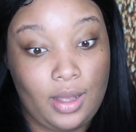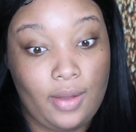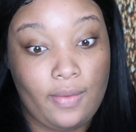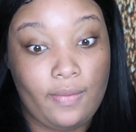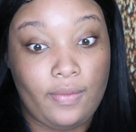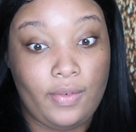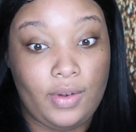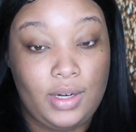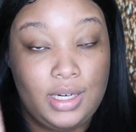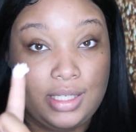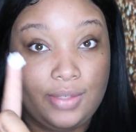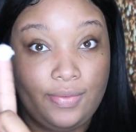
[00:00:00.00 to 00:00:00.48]

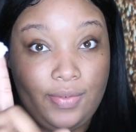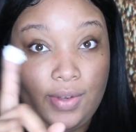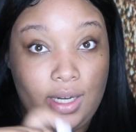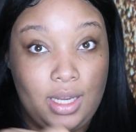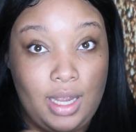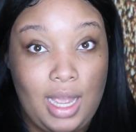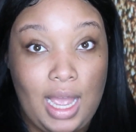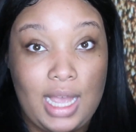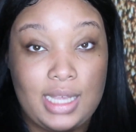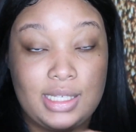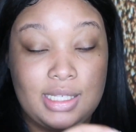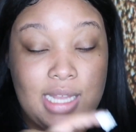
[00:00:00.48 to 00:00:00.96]
for this
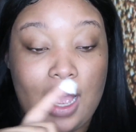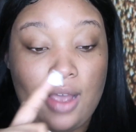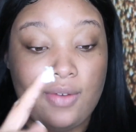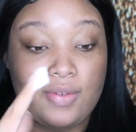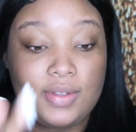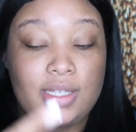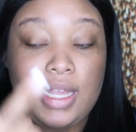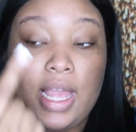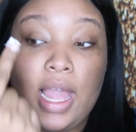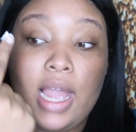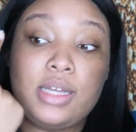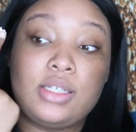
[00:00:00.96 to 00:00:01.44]
video. I
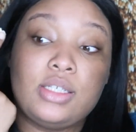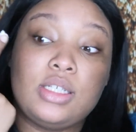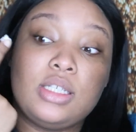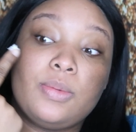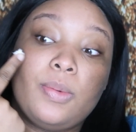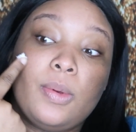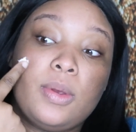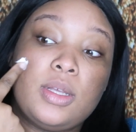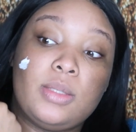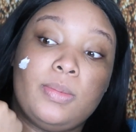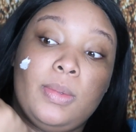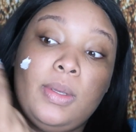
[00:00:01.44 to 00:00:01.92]
was actually
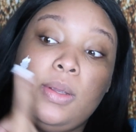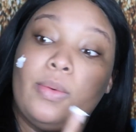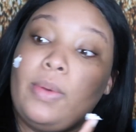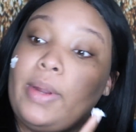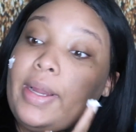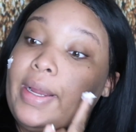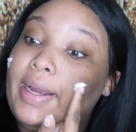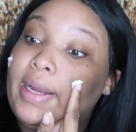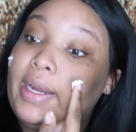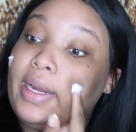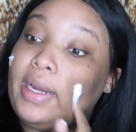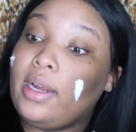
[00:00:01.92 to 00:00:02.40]
supposed to be
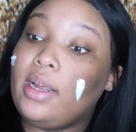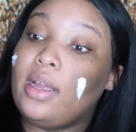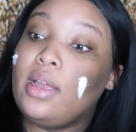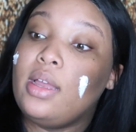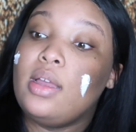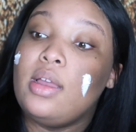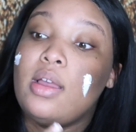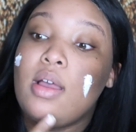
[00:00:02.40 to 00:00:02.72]
wearing